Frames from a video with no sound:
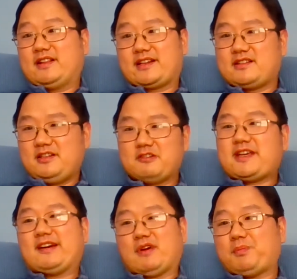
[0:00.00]
Like, you
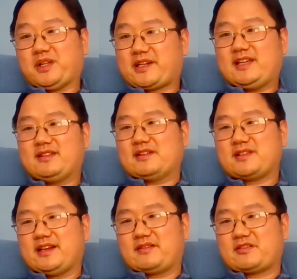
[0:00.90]
can't replicate this
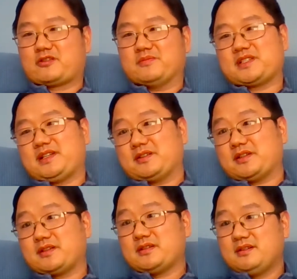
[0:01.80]
set of circumstances.